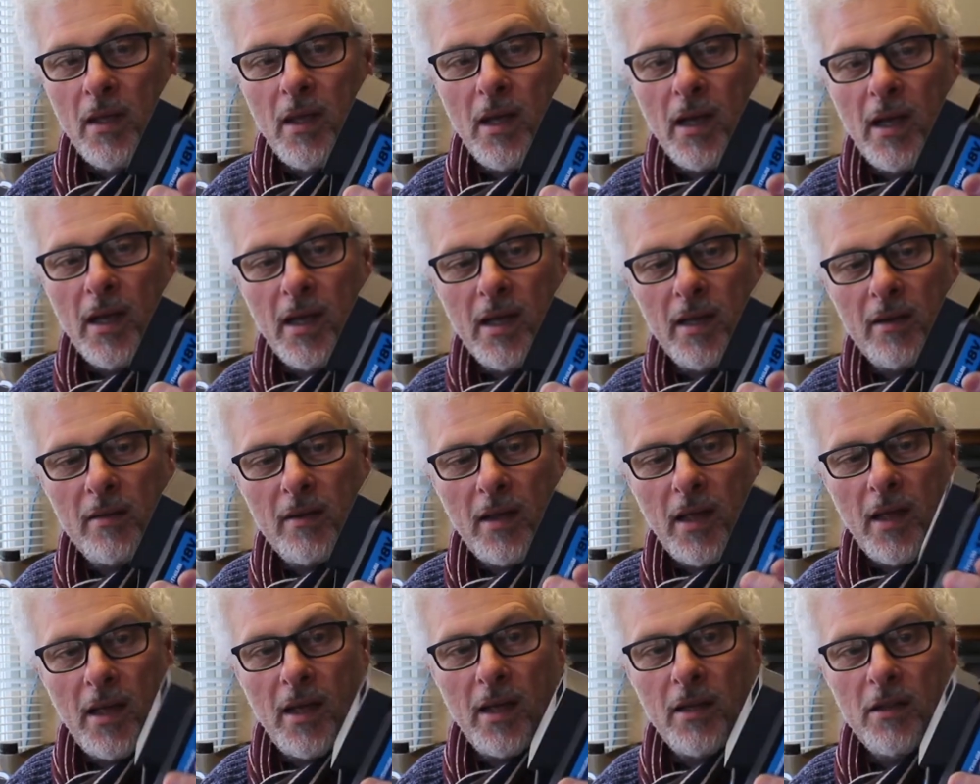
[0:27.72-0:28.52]

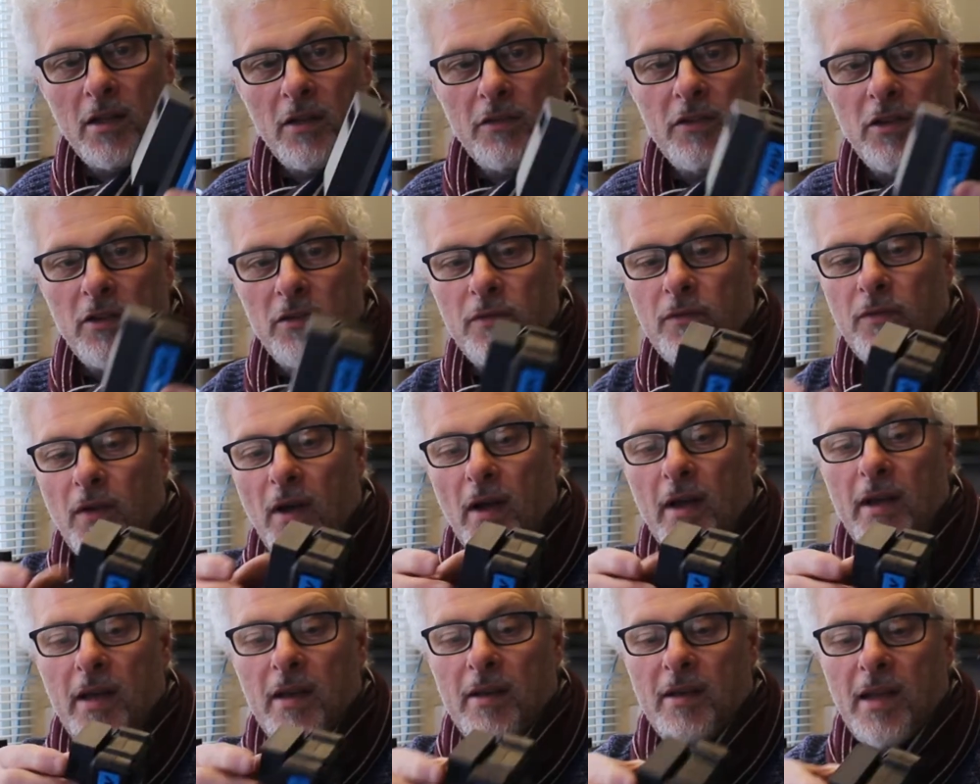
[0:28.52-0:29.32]
And uh, this is
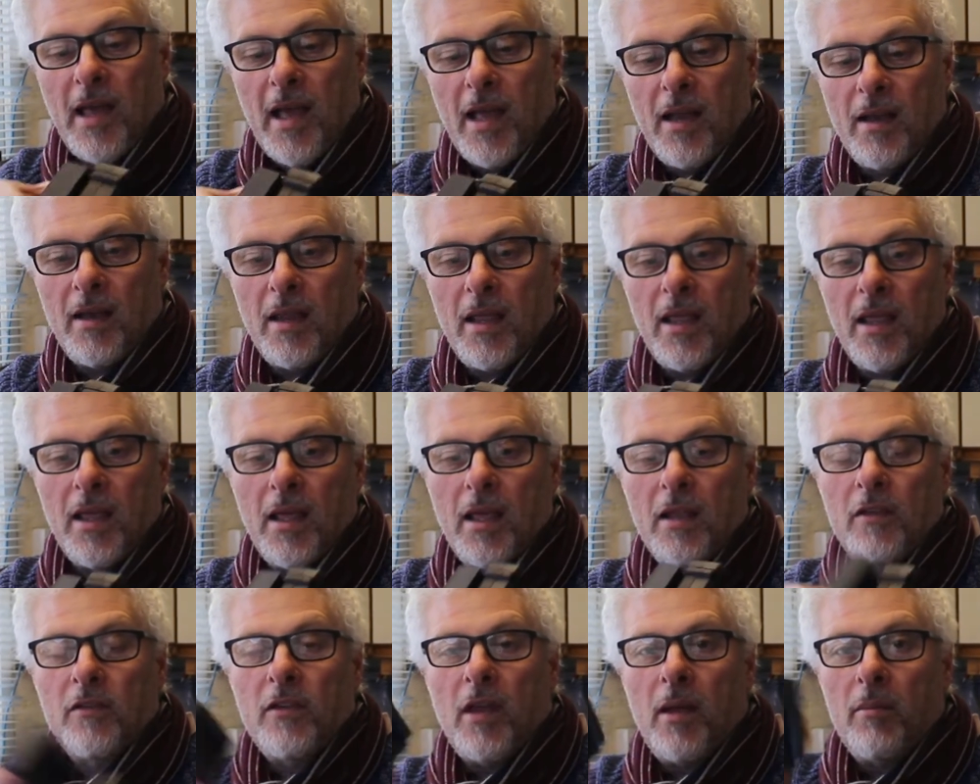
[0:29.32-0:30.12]
fine and
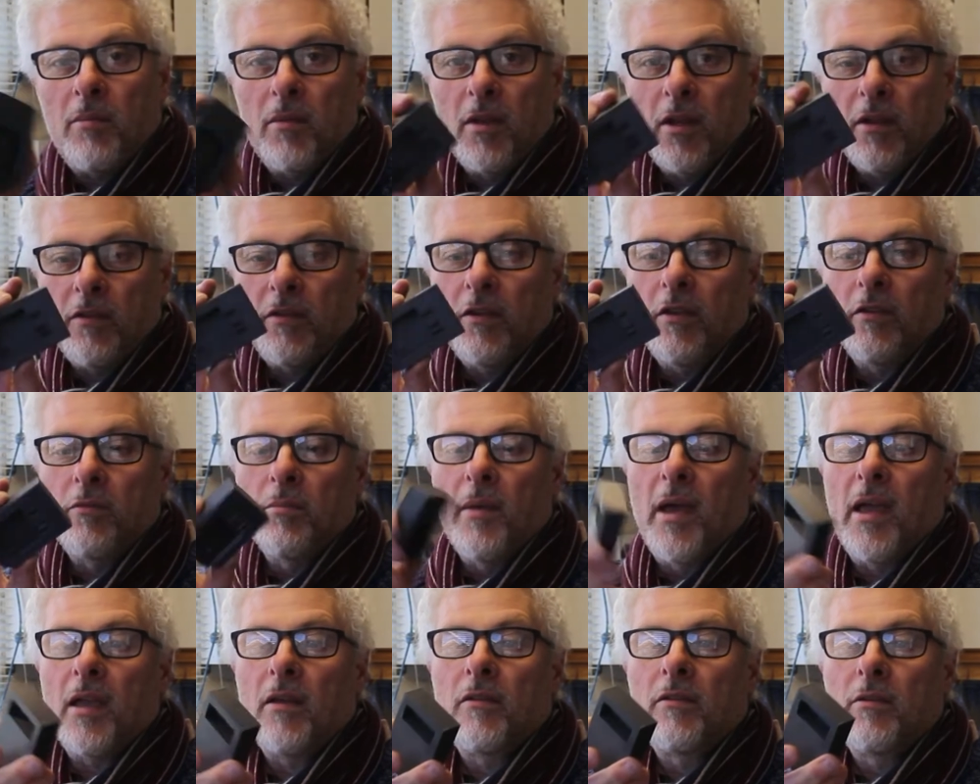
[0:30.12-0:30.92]
dandy, except this is
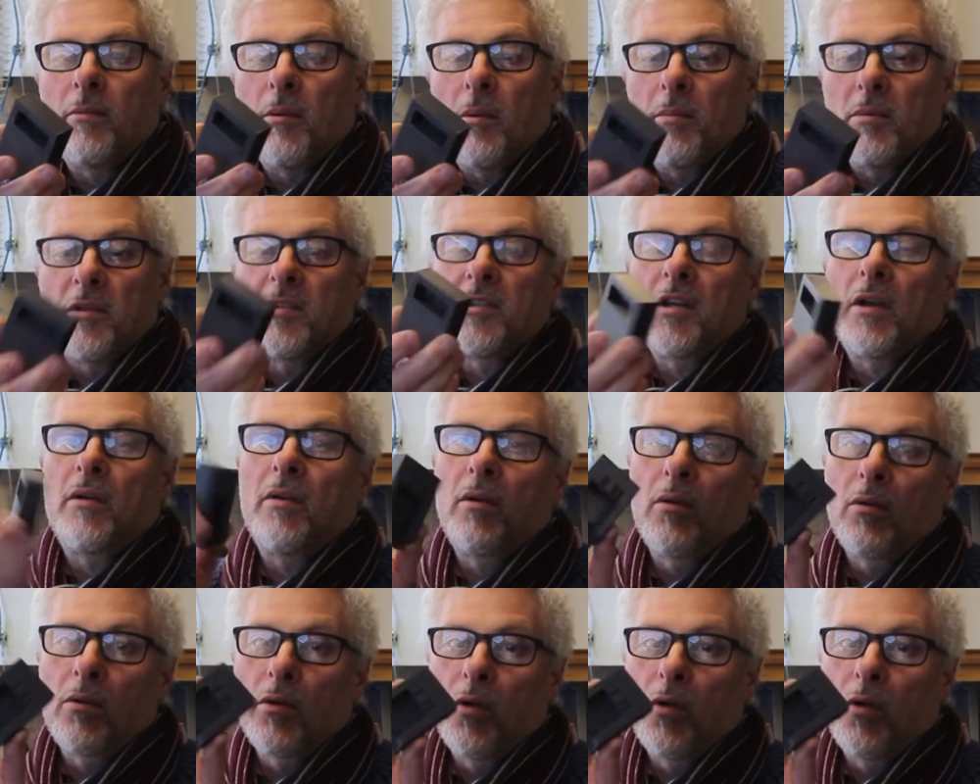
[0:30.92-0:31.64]
made from a material